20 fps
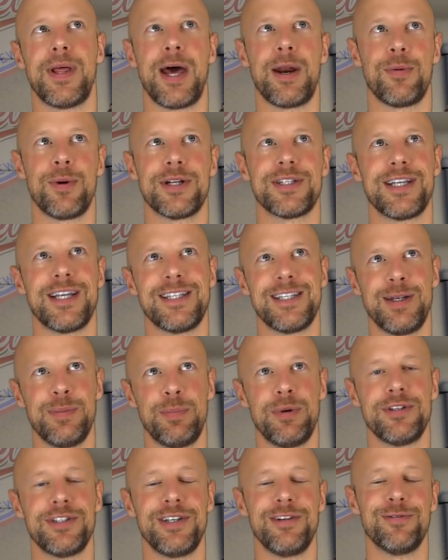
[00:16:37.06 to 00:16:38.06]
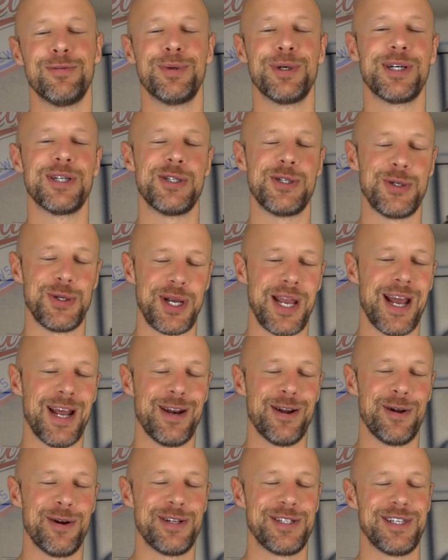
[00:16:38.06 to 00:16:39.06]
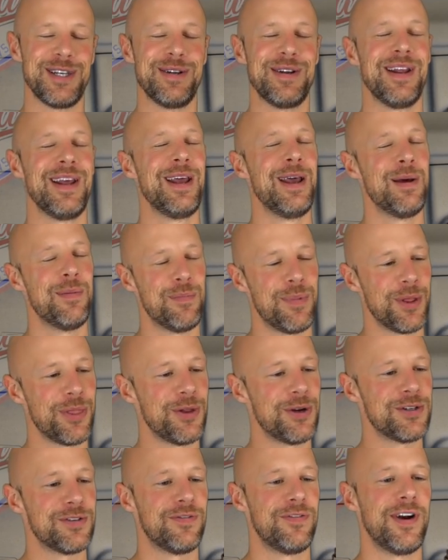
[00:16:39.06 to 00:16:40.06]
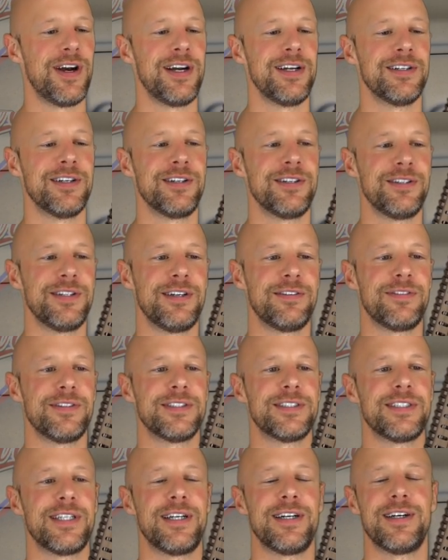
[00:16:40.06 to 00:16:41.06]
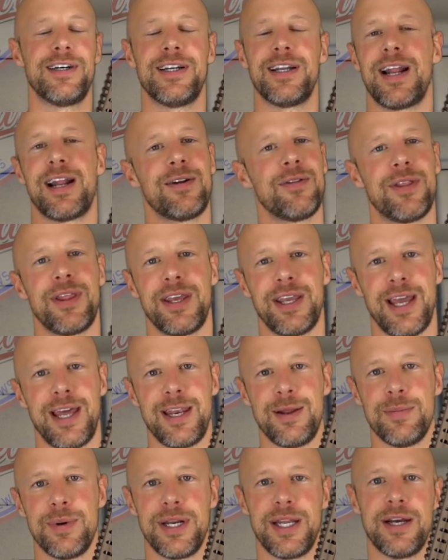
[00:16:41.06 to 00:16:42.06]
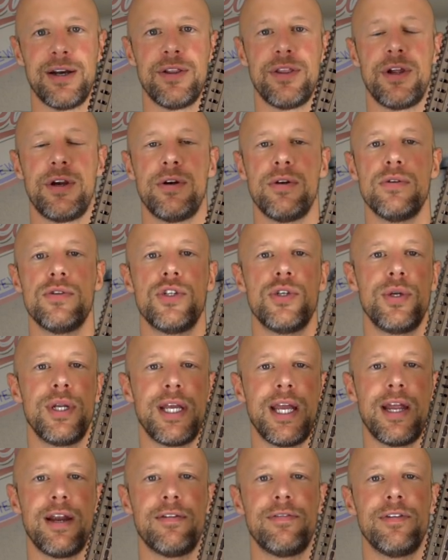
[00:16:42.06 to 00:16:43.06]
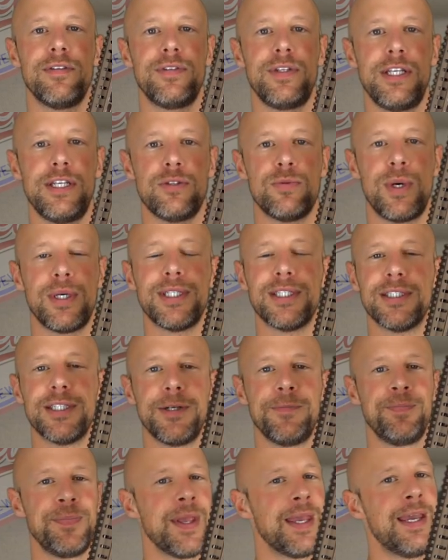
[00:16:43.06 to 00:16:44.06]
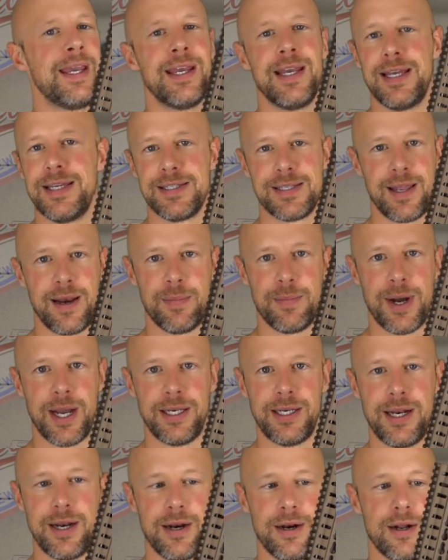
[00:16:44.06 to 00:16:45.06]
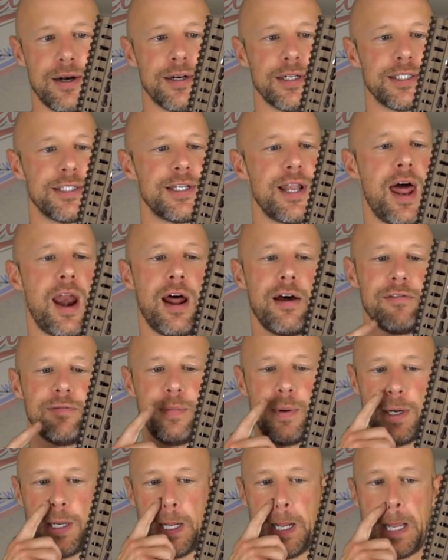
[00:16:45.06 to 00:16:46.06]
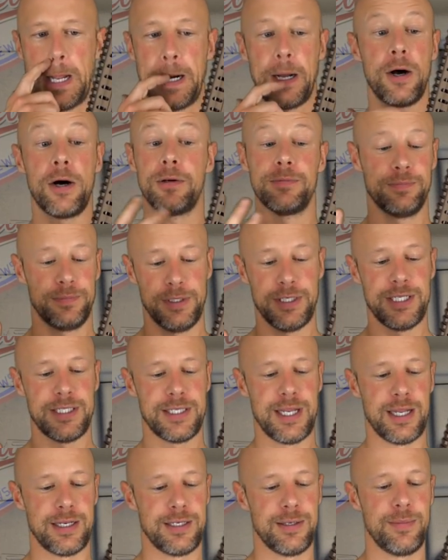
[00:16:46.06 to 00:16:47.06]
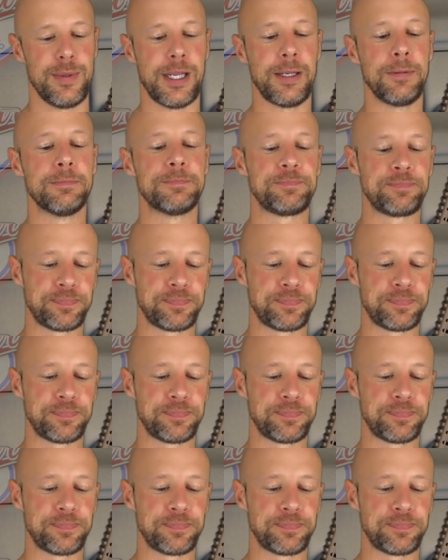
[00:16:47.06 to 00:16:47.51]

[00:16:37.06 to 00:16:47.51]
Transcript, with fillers: don't want to say it's imperceivable because you can notice it, but there's very little difference there, and I don't think anybody out there who's shooting AR-15s regularly is going to mind it at all. It's not off-putting at all, at least not to me.